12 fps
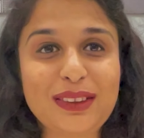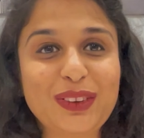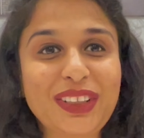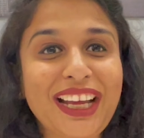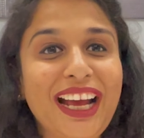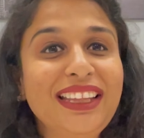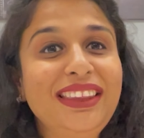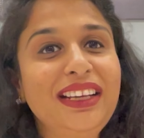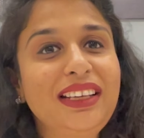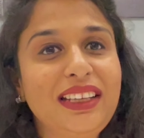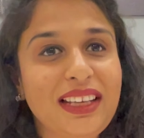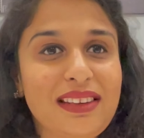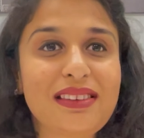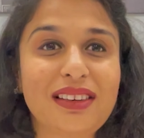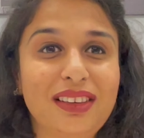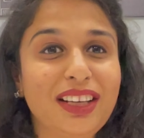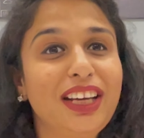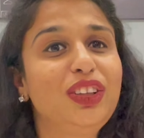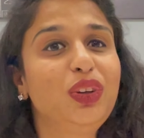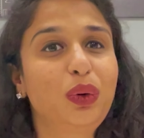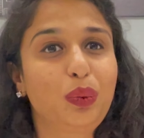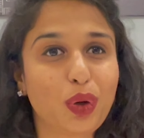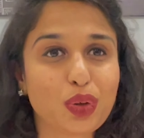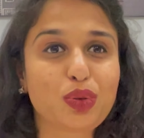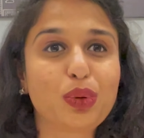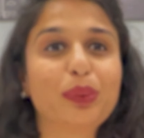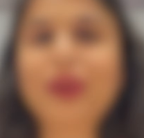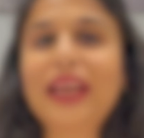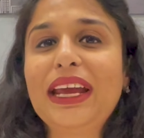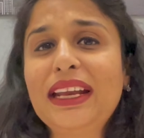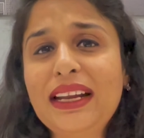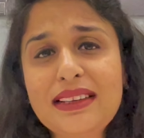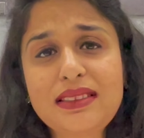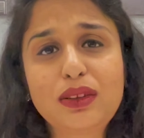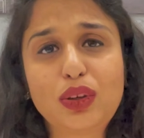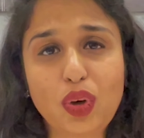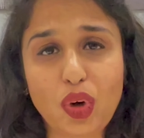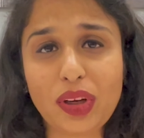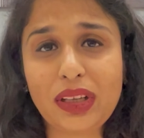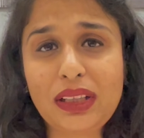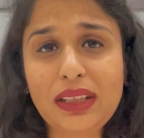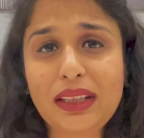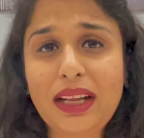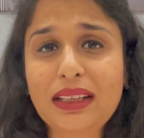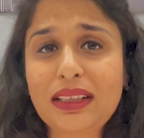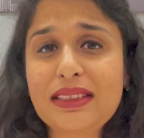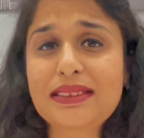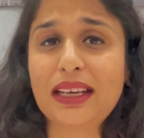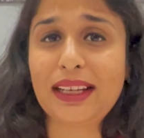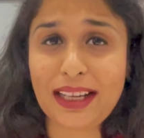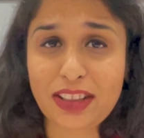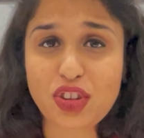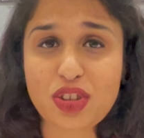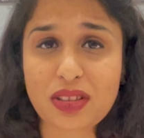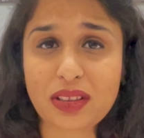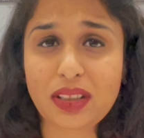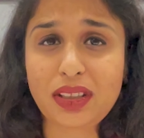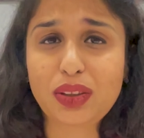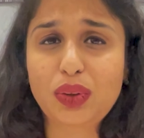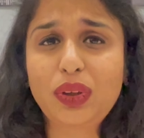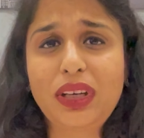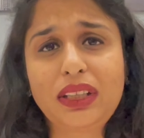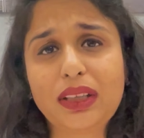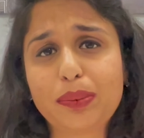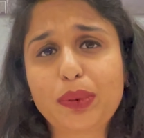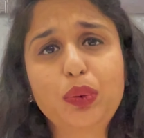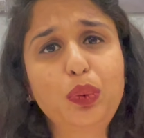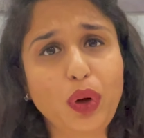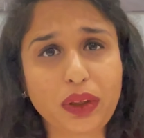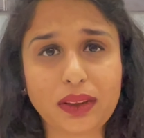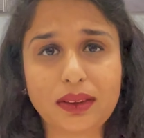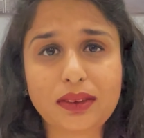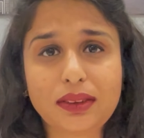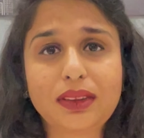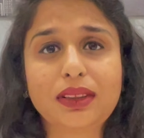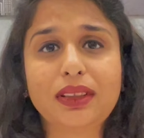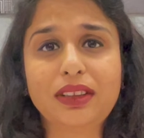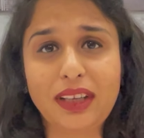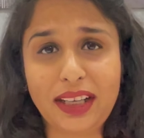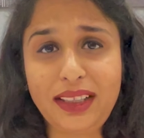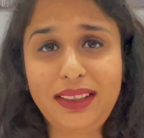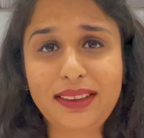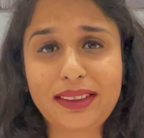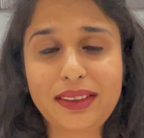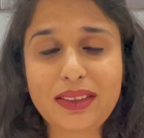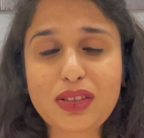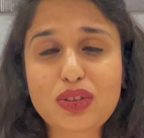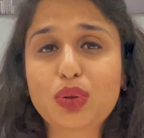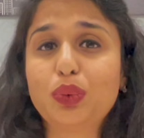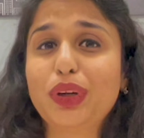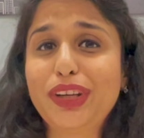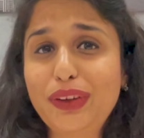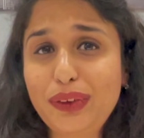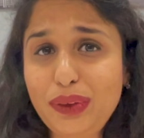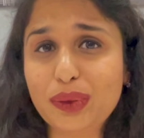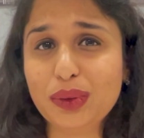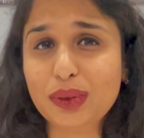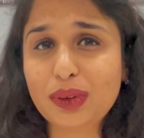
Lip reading: look at the geyser in your washroom. It has a coil that needs electricity to heat up the water, right? So what do?